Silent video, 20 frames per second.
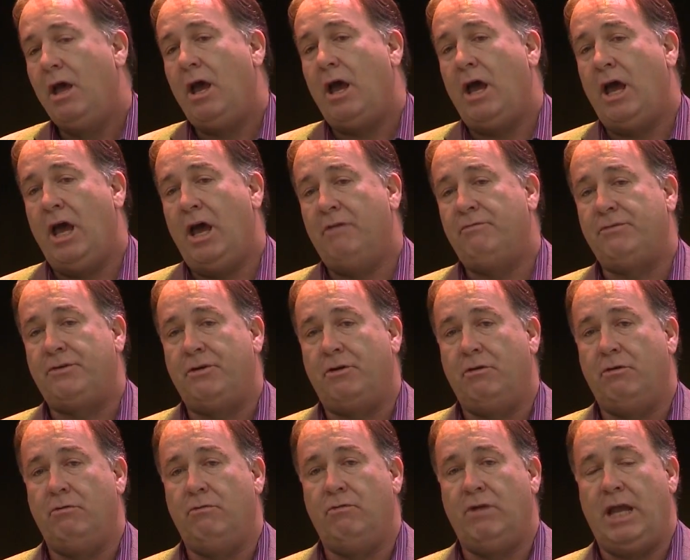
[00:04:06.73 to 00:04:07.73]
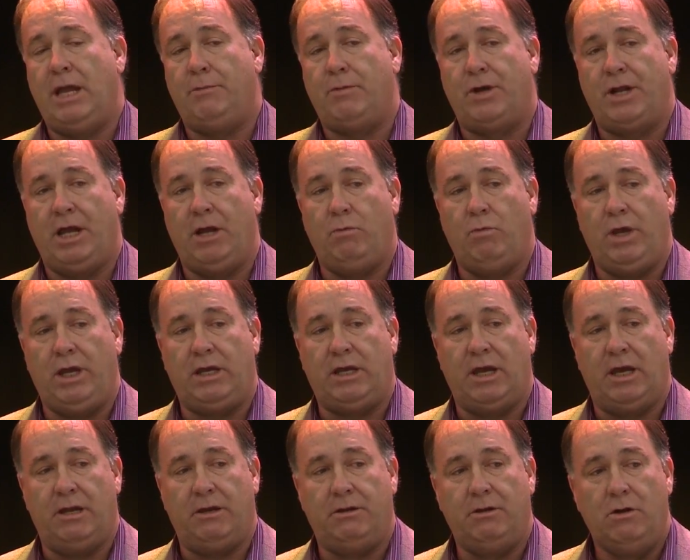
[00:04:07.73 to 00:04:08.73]
after Labor Day
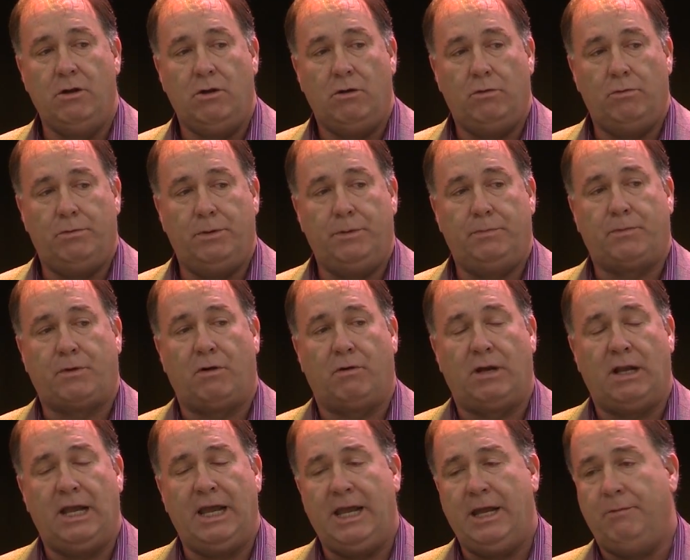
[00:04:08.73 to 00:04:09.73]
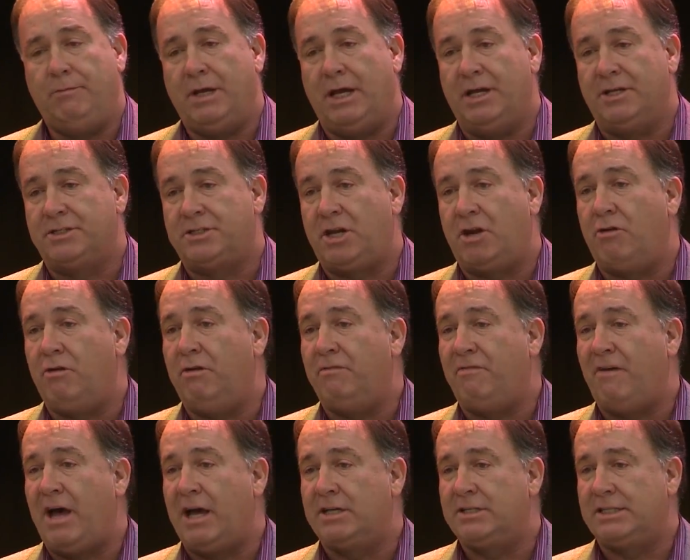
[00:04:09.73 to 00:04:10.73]
weekend will be proclaimed as Terry
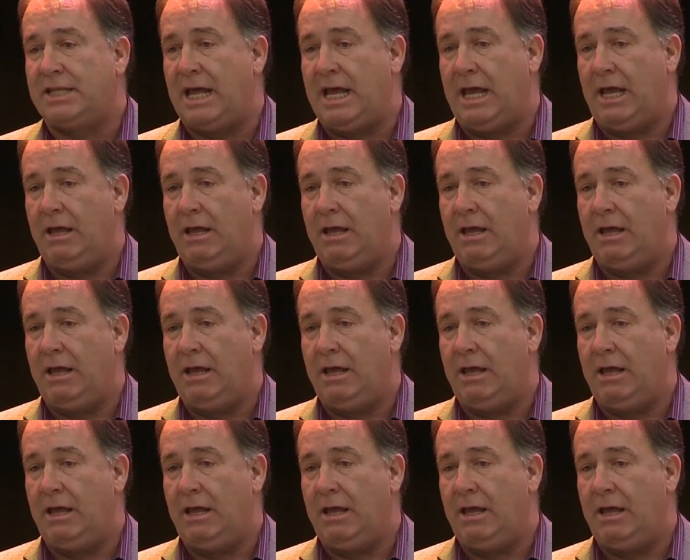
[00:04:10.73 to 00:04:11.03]
Fox Day.